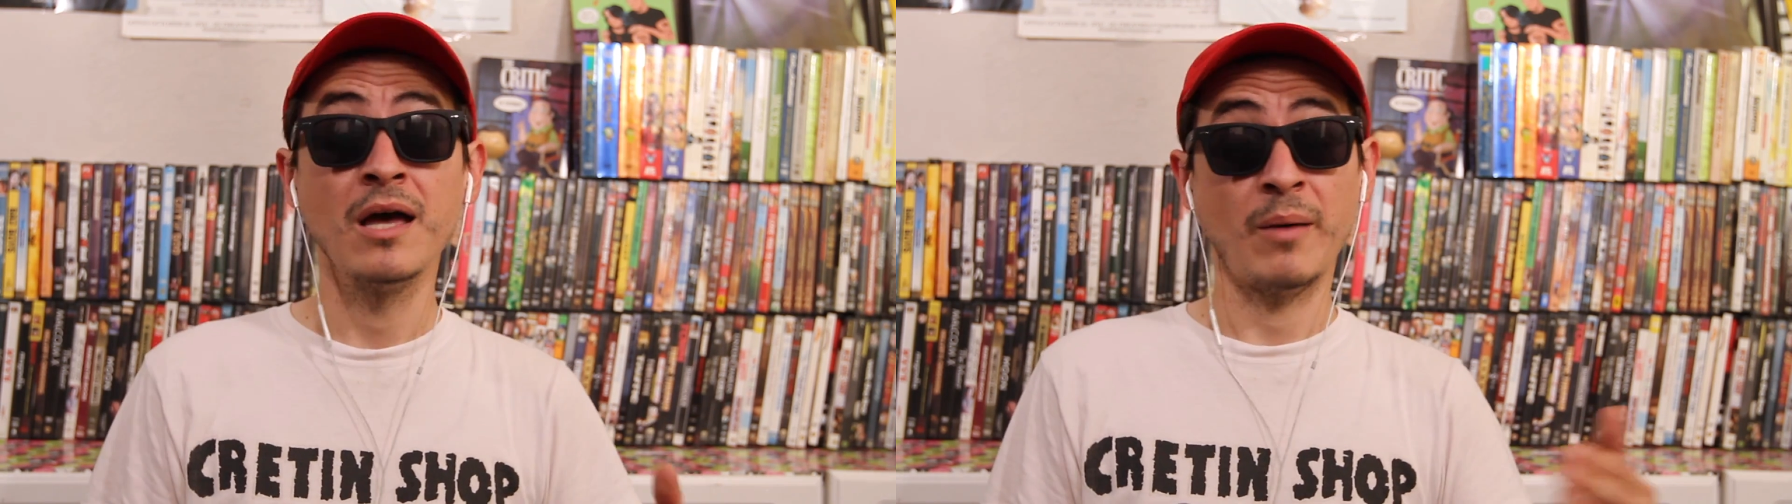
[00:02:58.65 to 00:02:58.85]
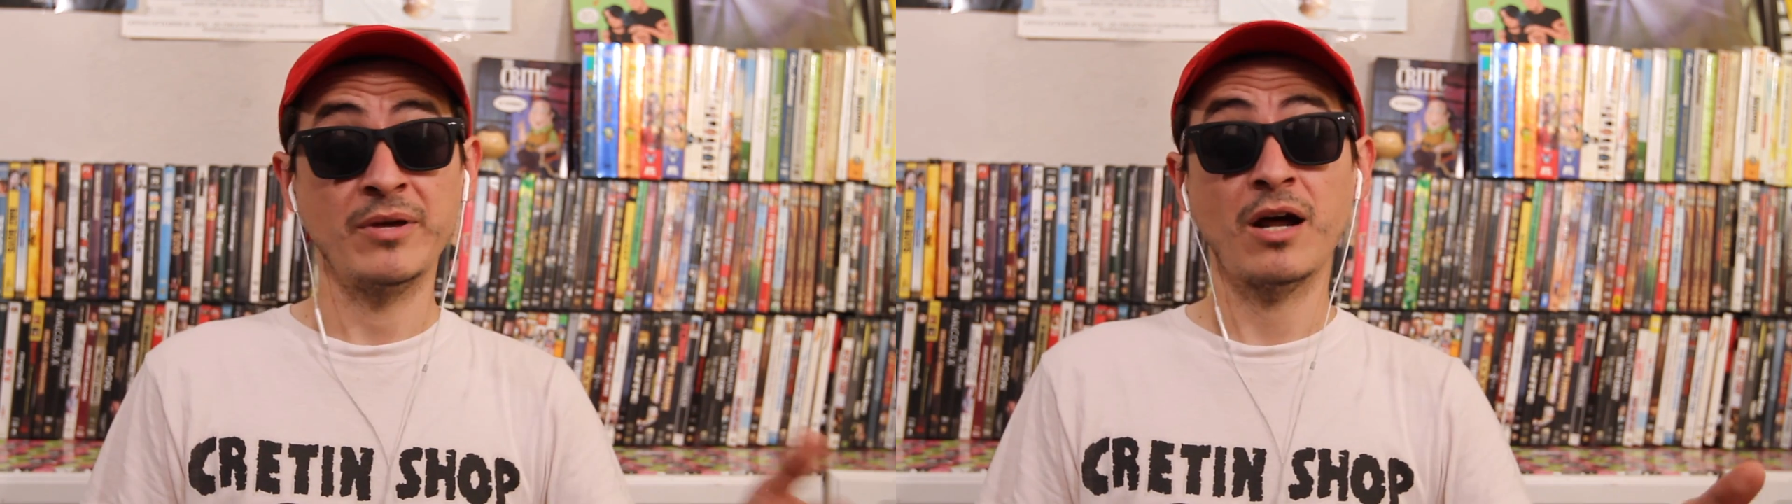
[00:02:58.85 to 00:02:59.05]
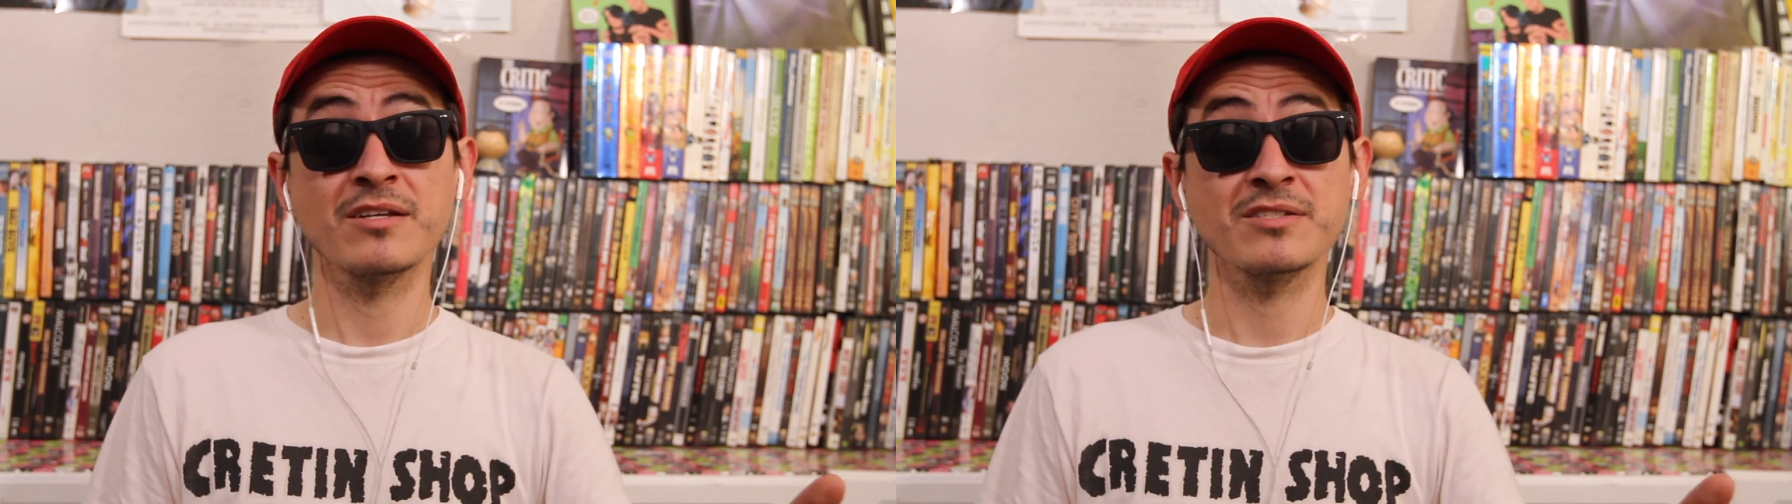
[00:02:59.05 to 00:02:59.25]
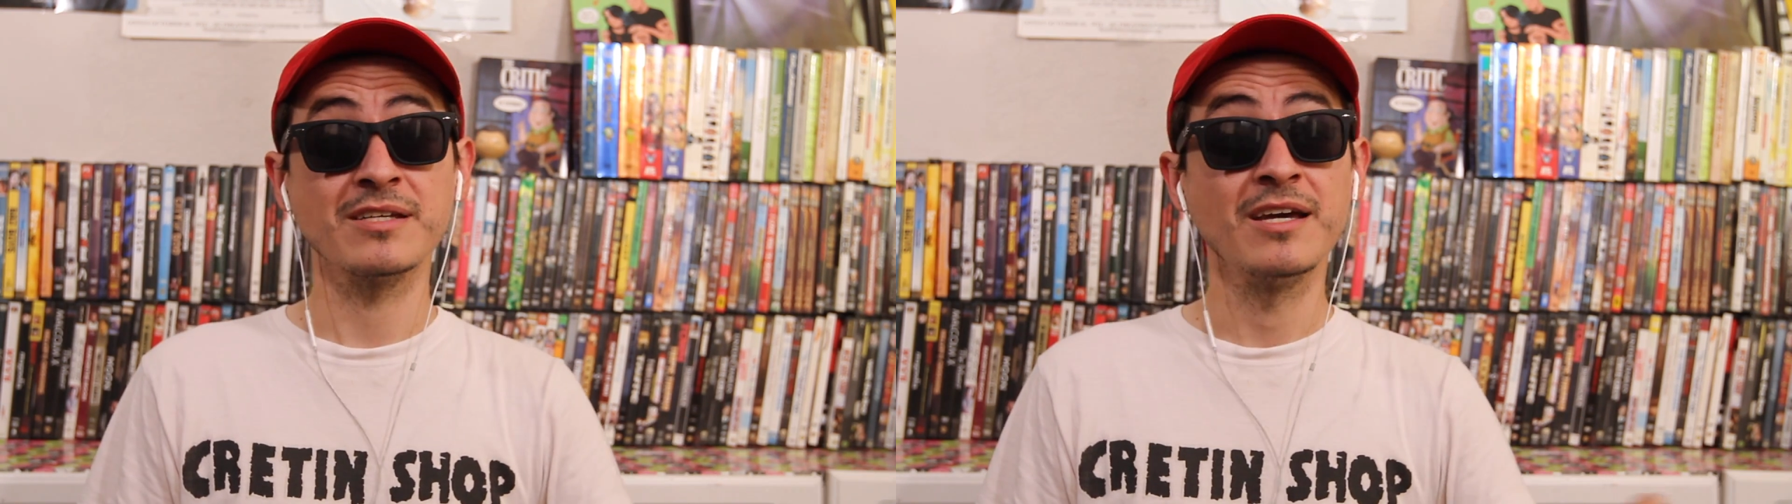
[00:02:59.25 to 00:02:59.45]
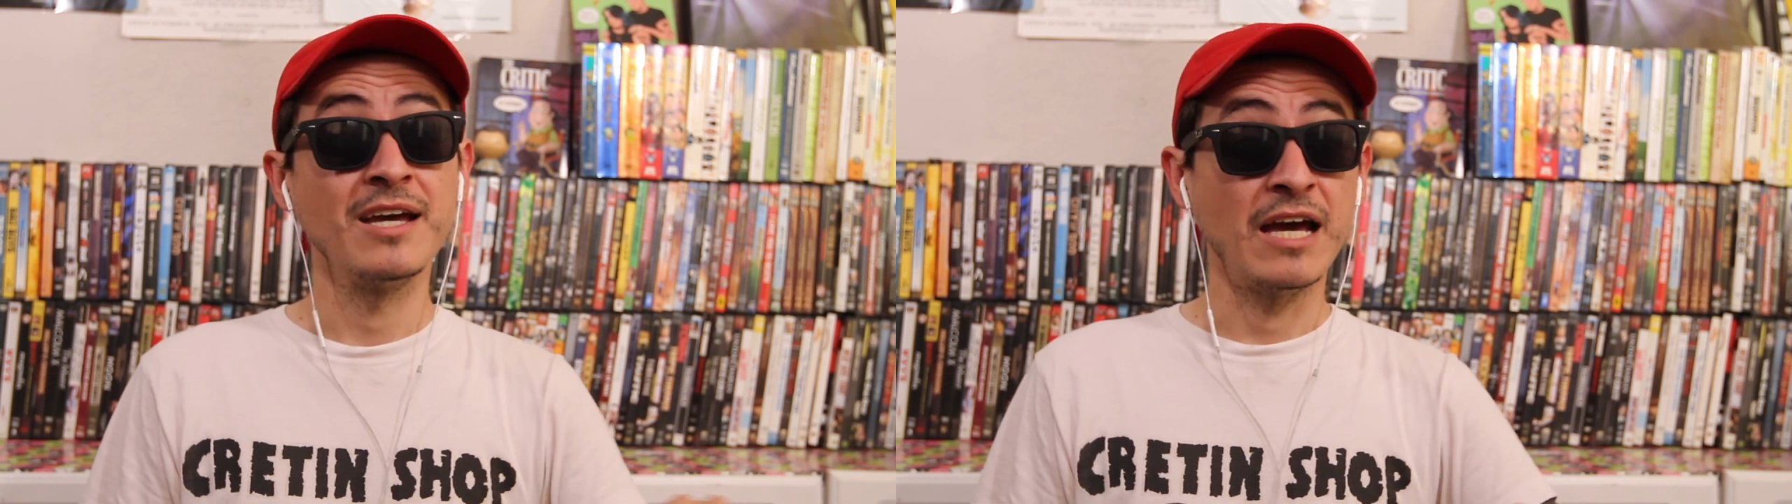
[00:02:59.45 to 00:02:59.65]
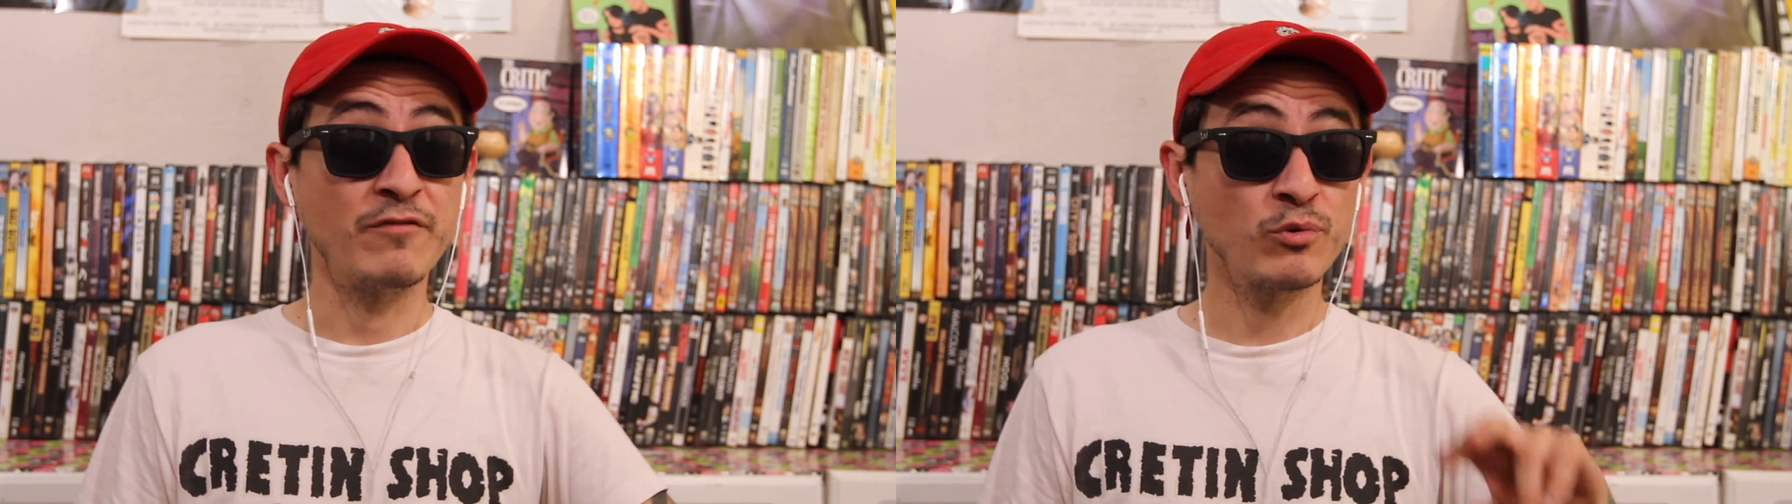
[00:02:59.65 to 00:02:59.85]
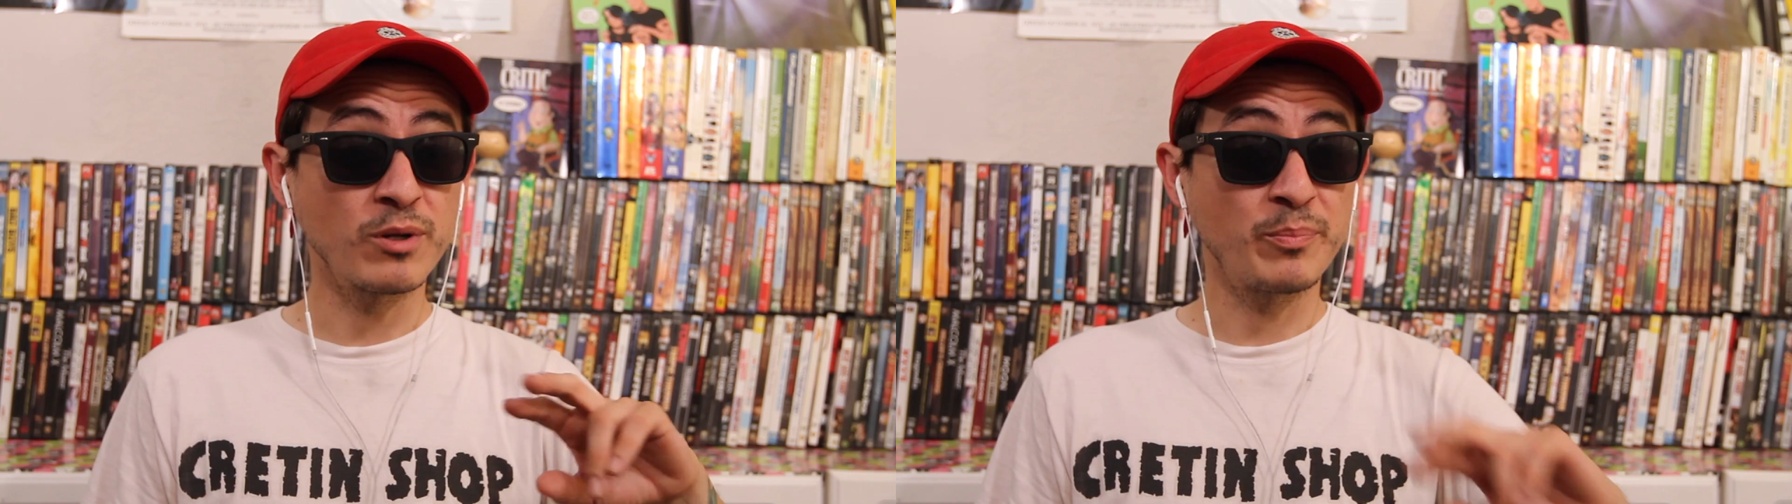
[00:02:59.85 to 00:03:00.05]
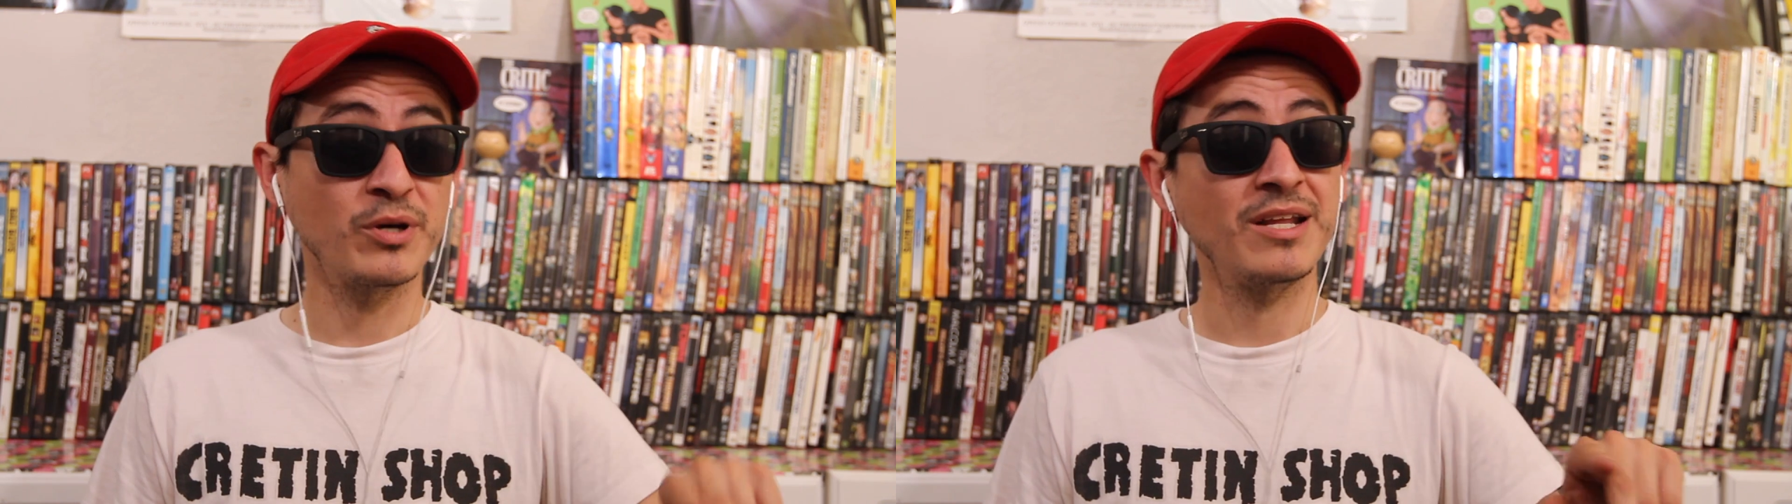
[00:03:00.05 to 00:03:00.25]
I mean, honestly, if you would
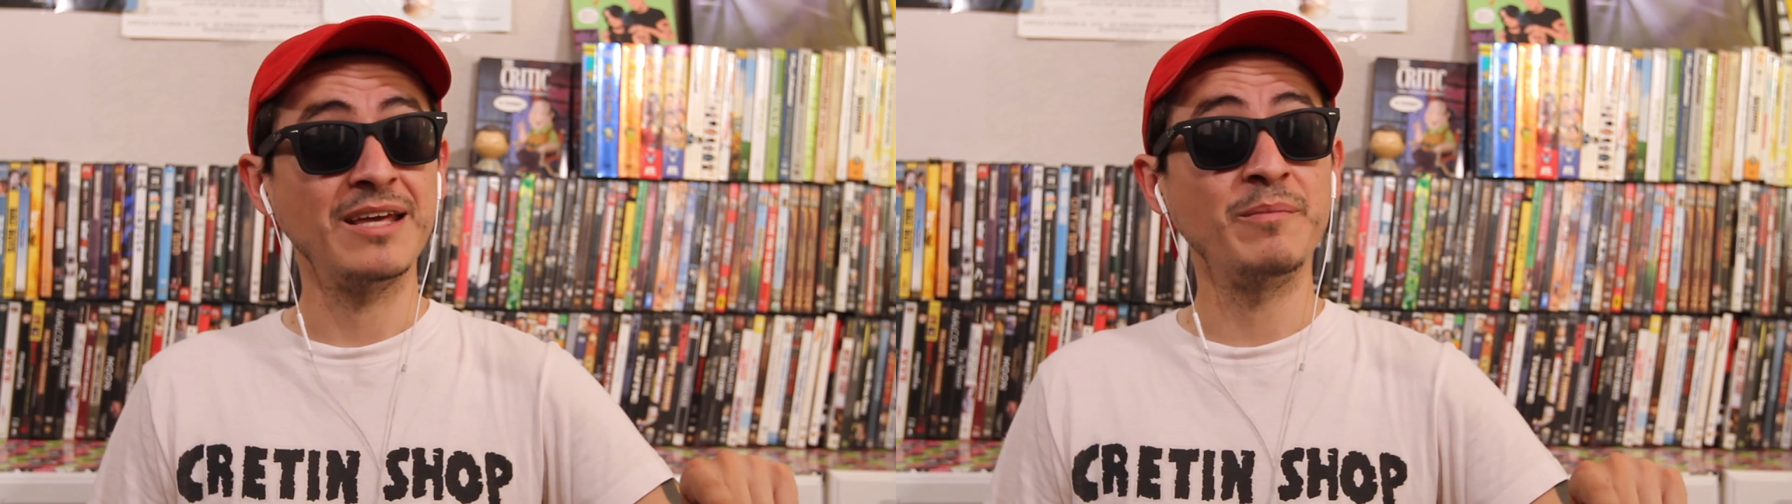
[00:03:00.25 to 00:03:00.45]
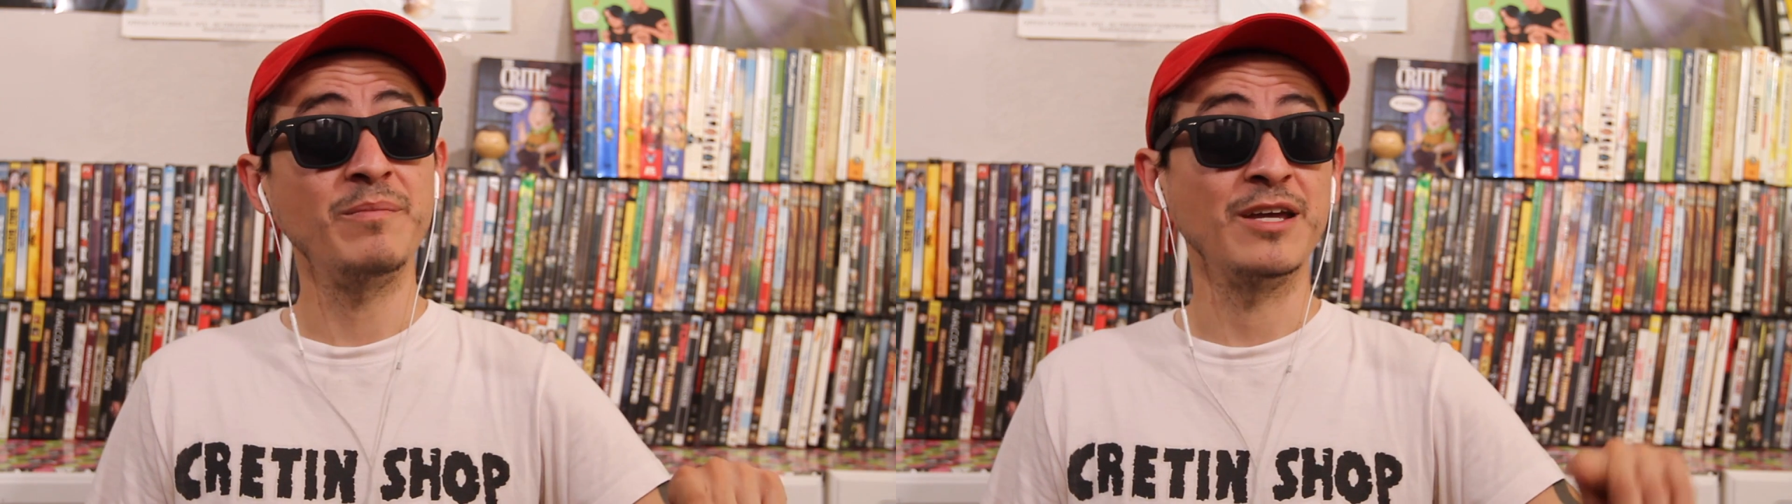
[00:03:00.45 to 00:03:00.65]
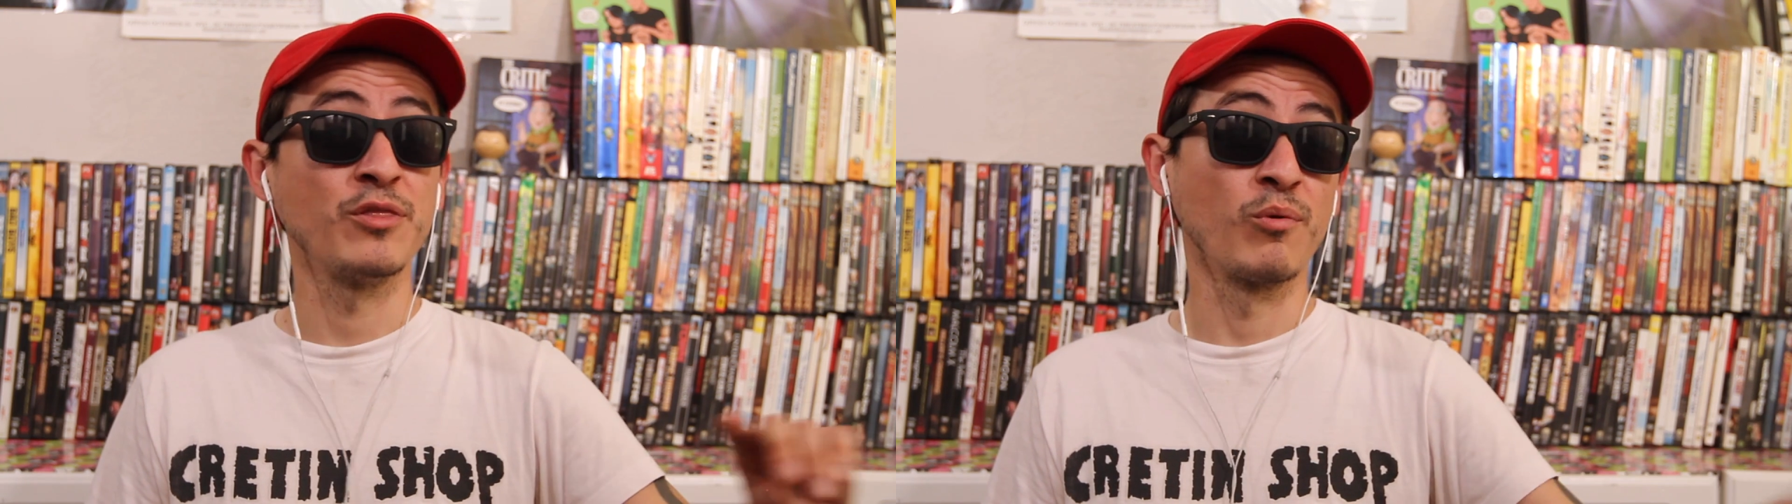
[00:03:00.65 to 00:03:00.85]
have put him in the